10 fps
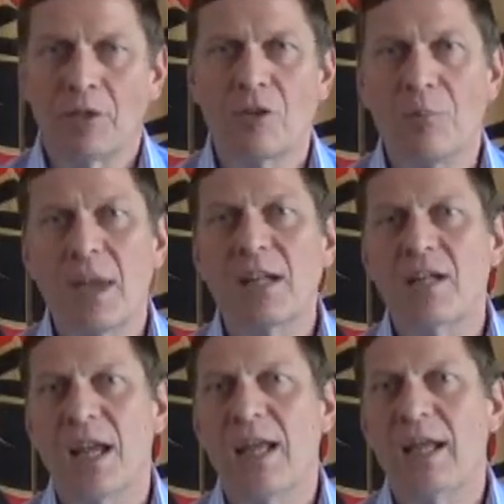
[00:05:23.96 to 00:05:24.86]
to
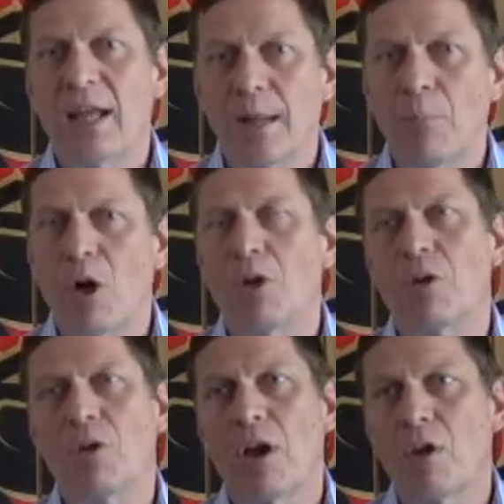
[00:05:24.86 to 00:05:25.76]
maintain and
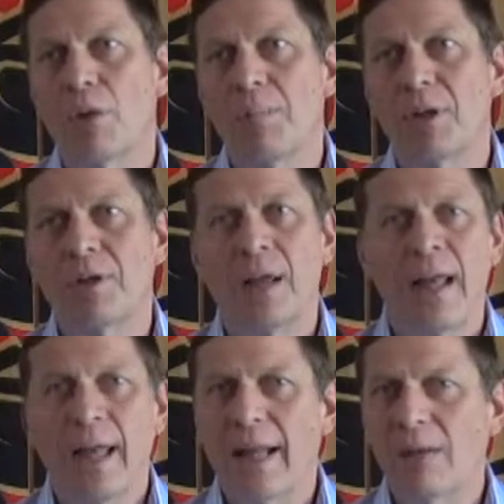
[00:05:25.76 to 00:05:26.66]
monitor our equipment,
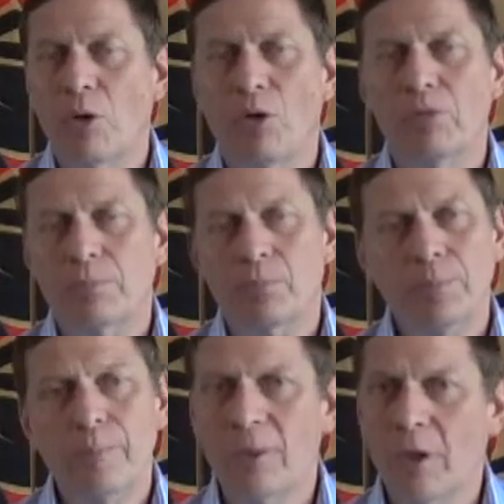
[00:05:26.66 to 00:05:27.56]
and
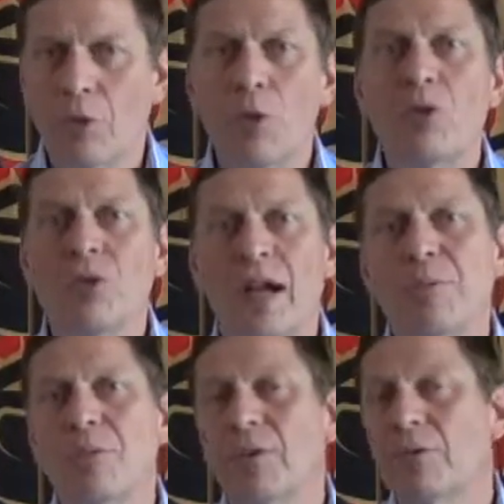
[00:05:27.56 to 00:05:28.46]
those
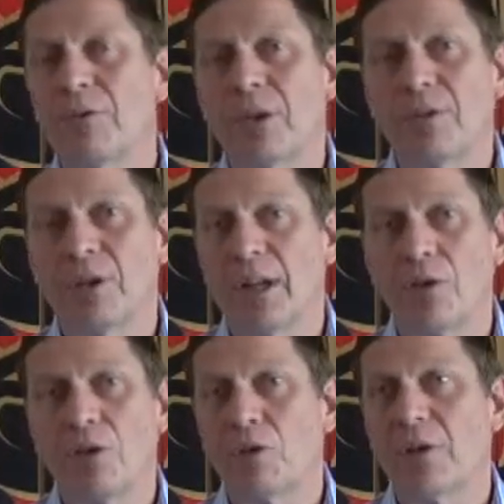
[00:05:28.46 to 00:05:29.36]
types of
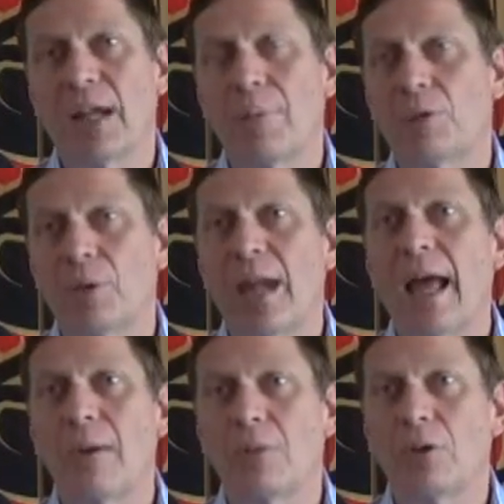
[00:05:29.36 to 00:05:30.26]
scenarios are kept to an
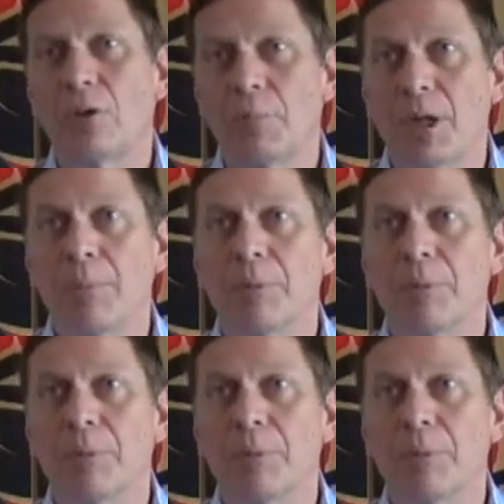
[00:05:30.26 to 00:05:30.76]
absolute minimum.